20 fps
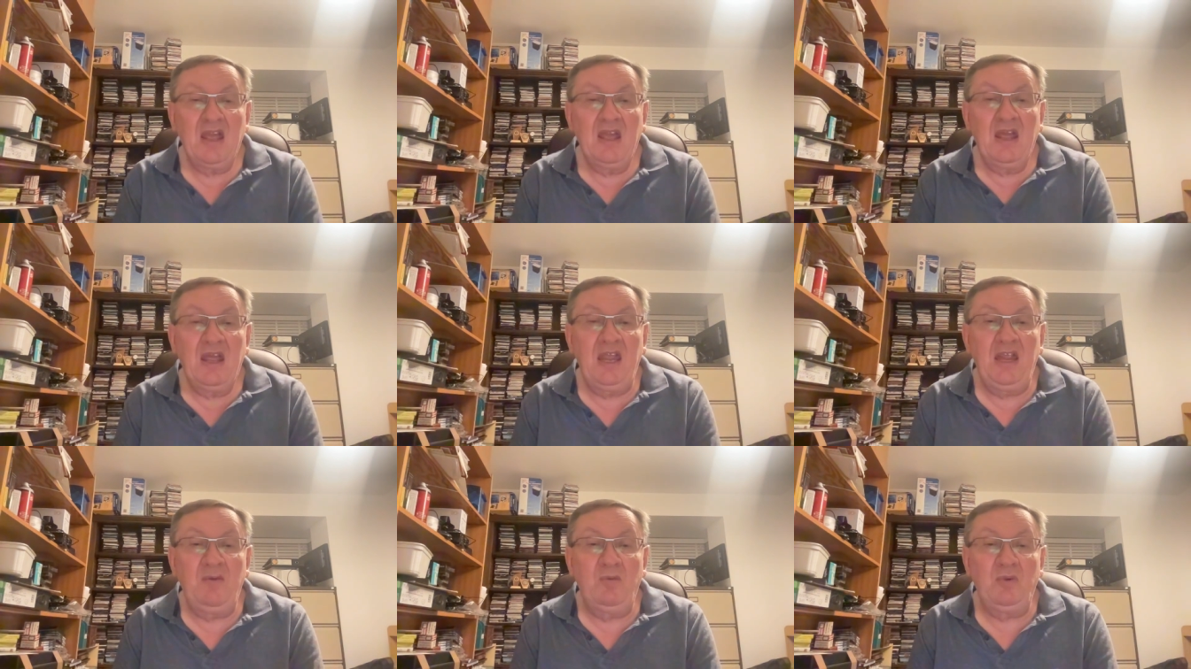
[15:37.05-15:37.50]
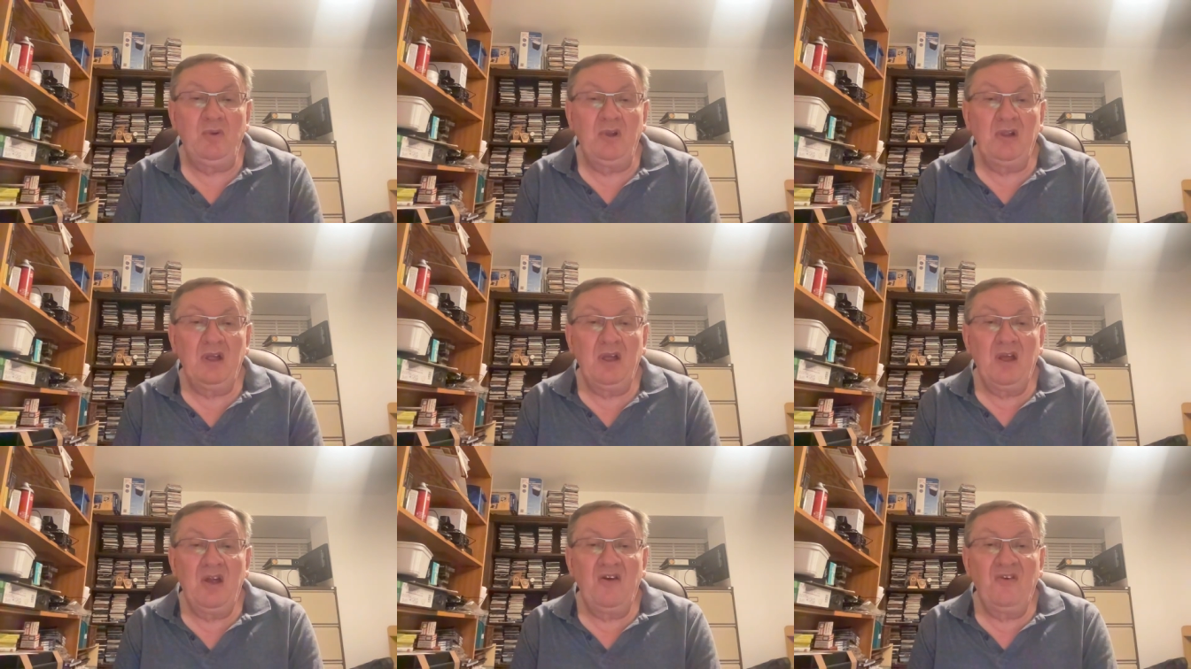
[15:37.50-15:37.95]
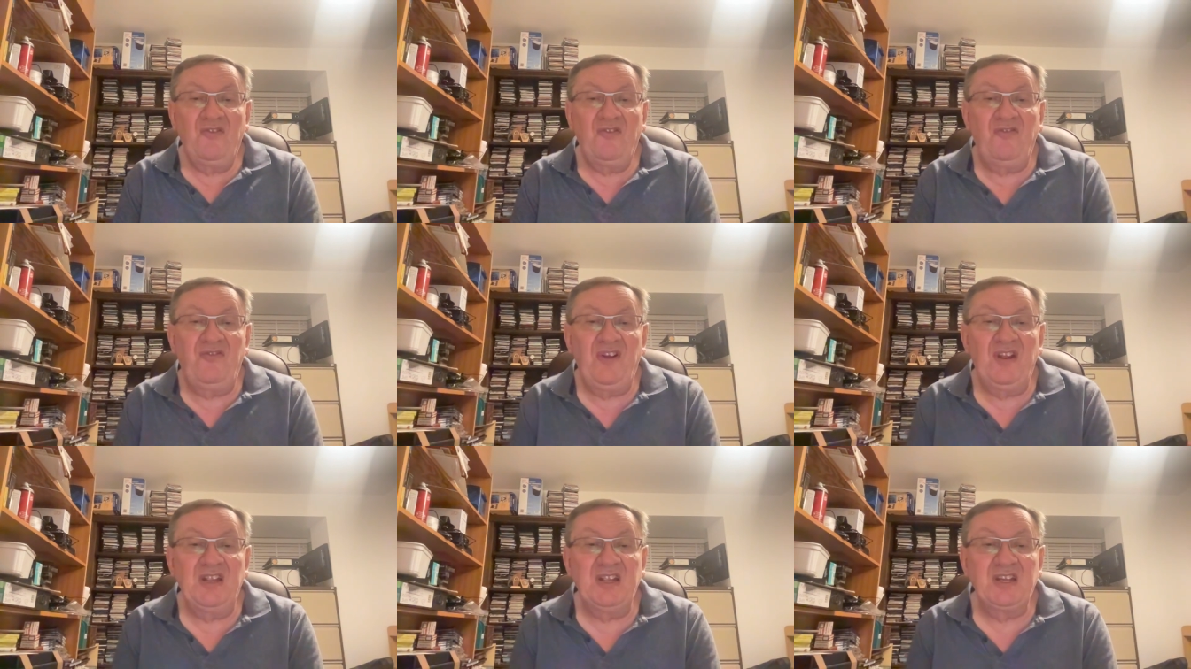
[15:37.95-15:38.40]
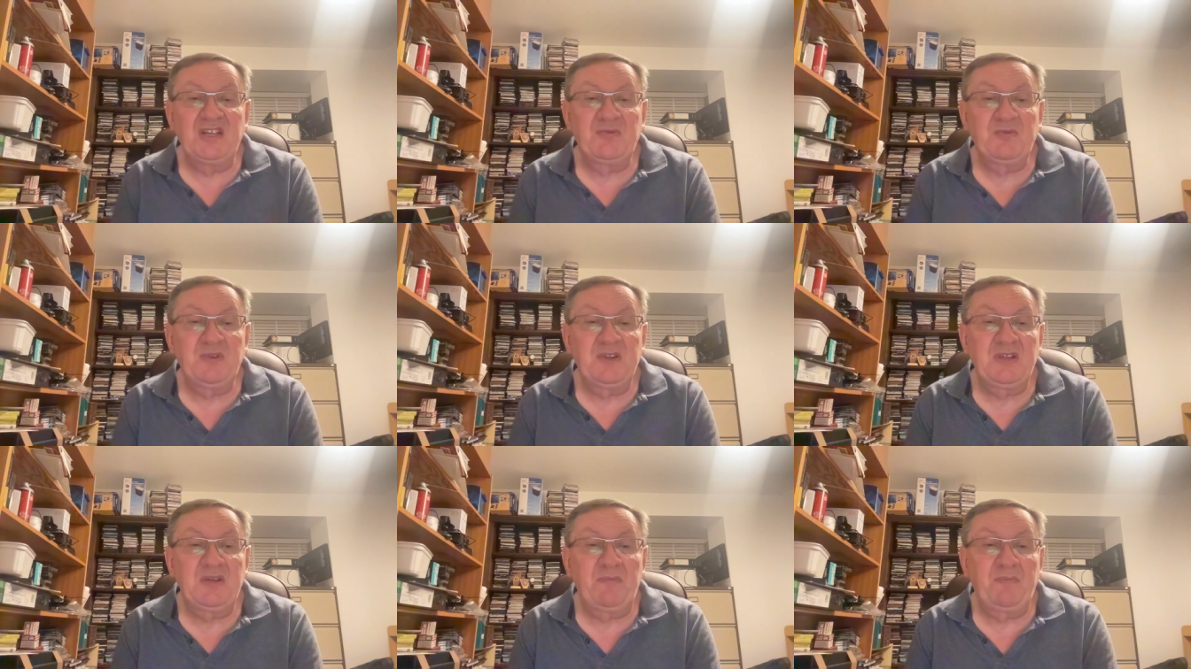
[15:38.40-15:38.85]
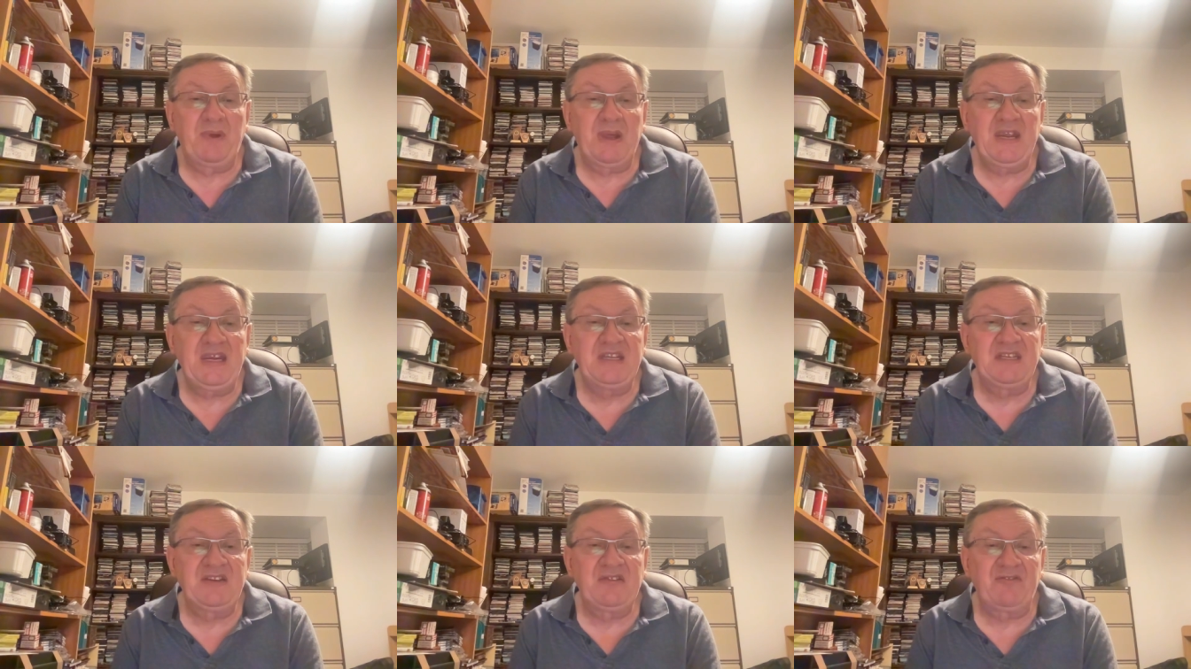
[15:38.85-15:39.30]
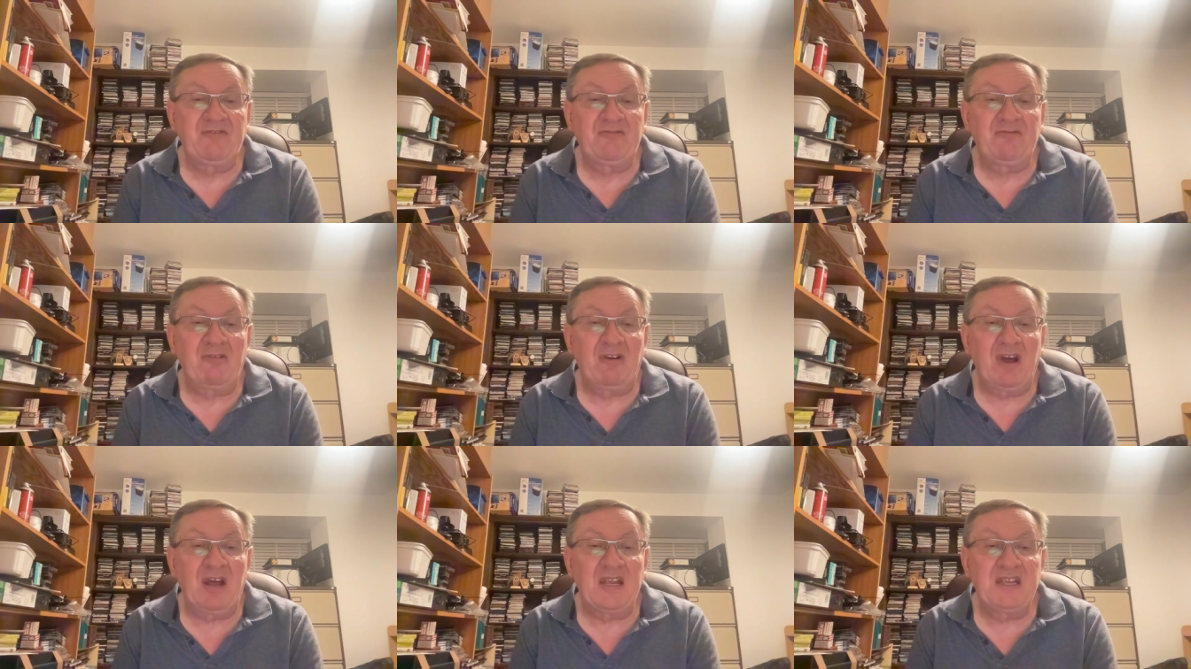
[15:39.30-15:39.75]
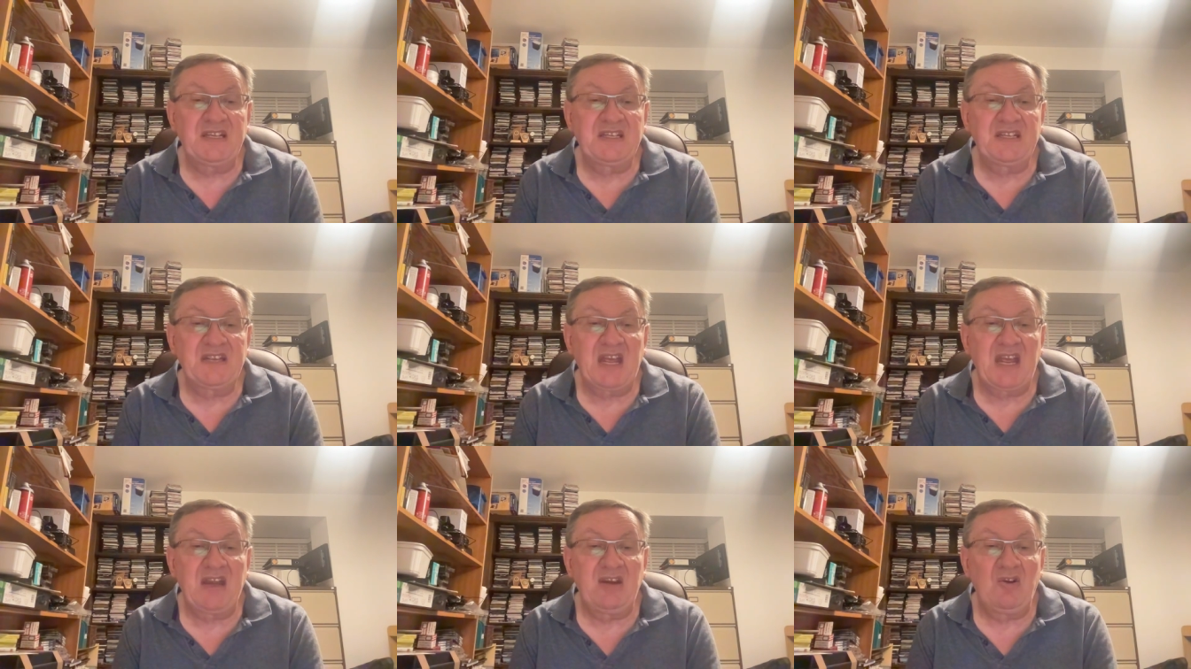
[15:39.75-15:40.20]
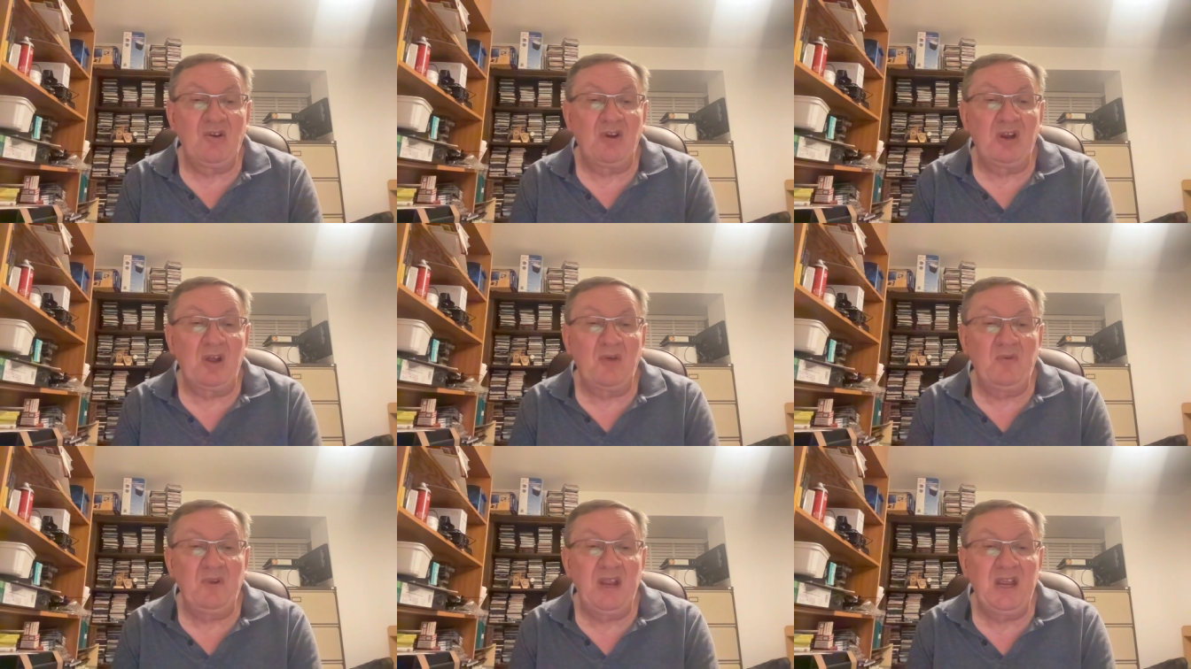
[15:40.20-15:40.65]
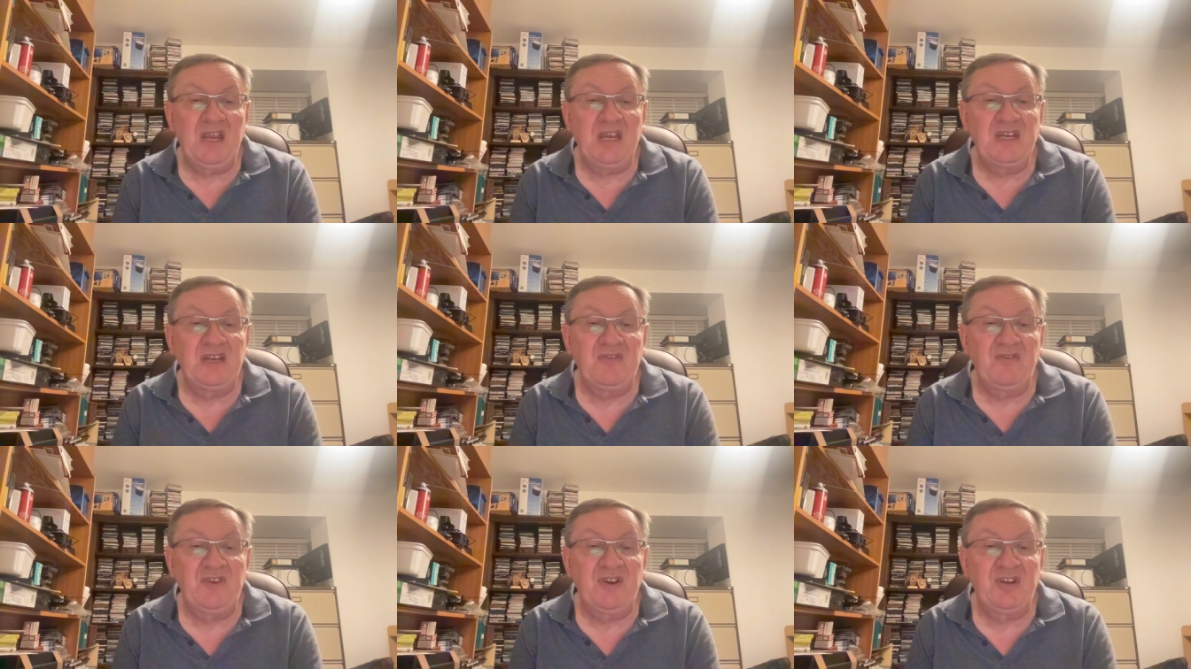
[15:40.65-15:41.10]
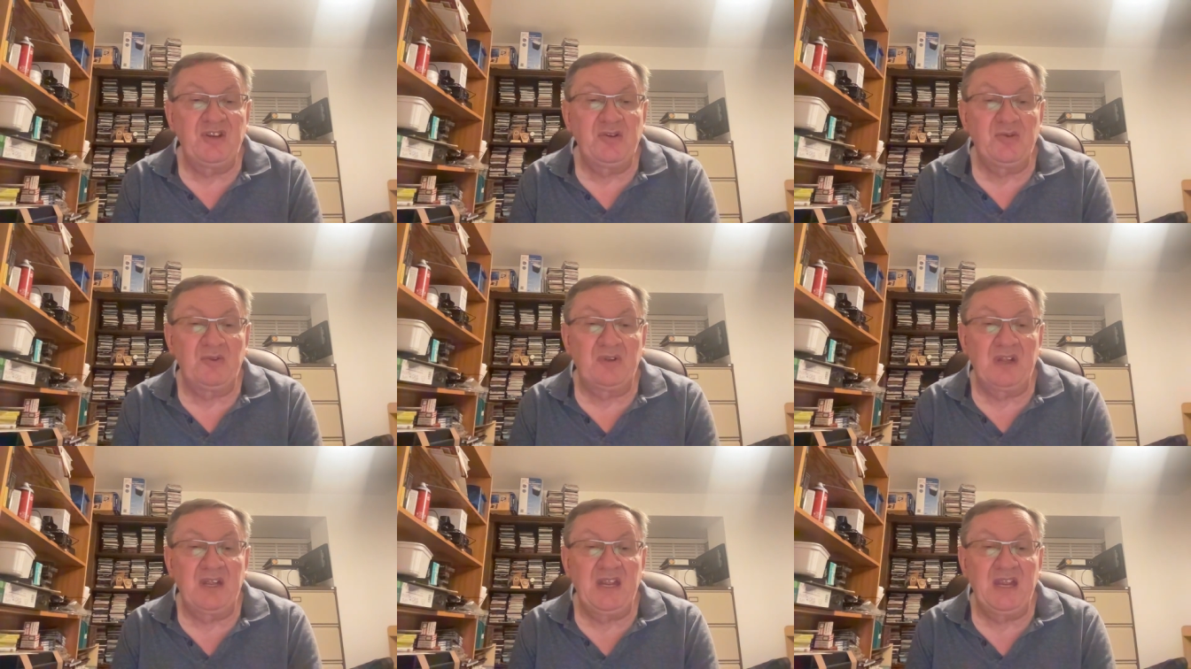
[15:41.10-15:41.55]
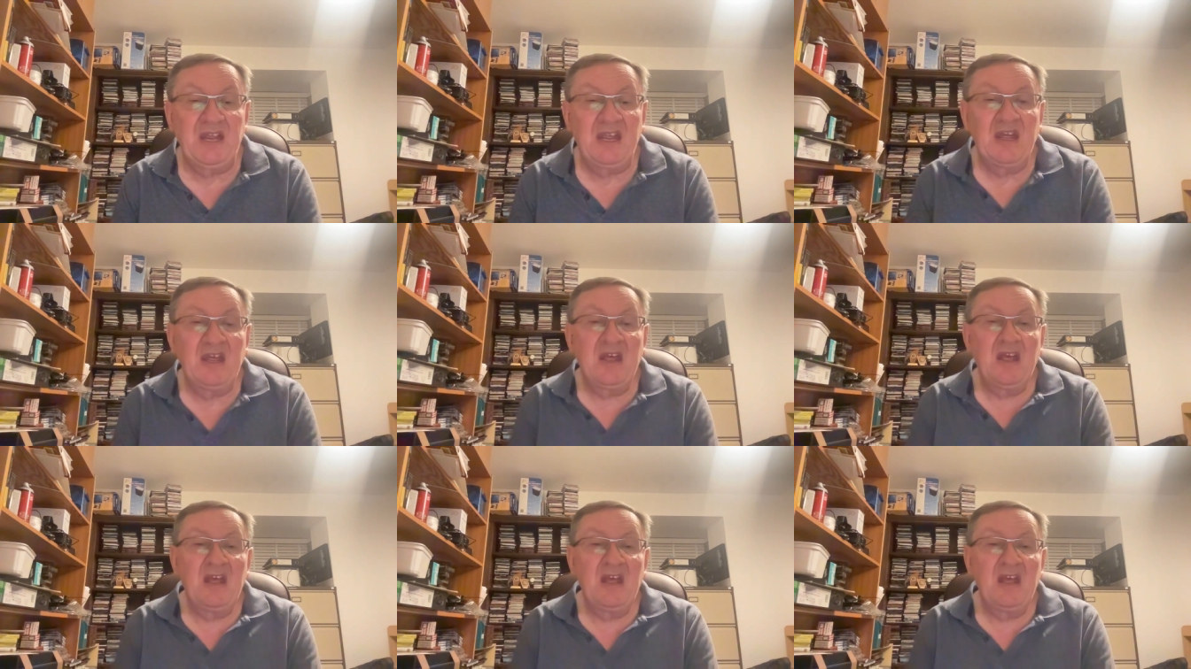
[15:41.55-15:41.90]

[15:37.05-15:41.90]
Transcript: He will fill us with the peace of Christ, and not only individually,